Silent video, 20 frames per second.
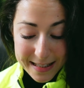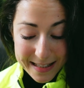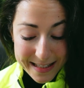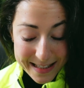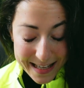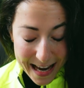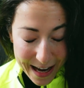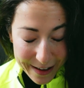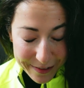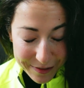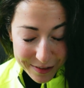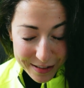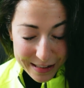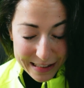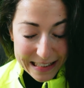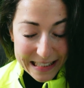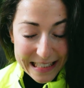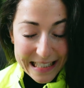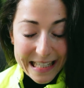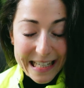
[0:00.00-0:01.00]

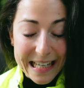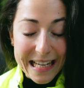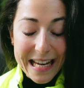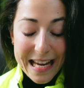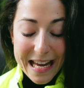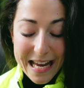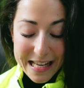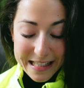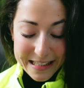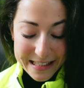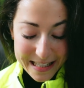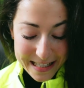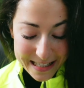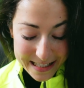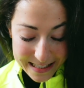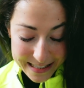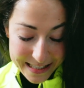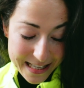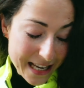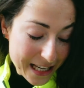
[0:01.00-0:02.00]
Definitely
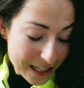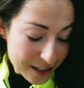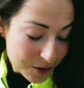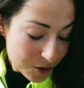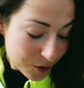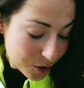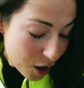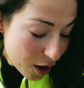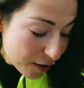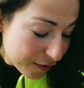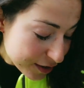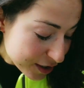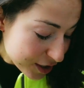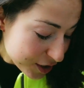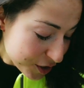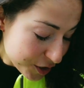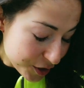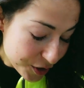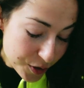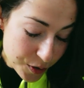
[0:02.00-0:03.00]
this thing to cover the
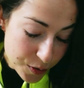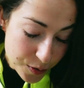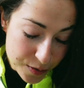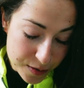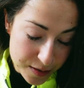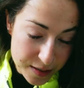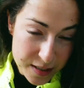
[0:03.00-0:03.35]
shoes,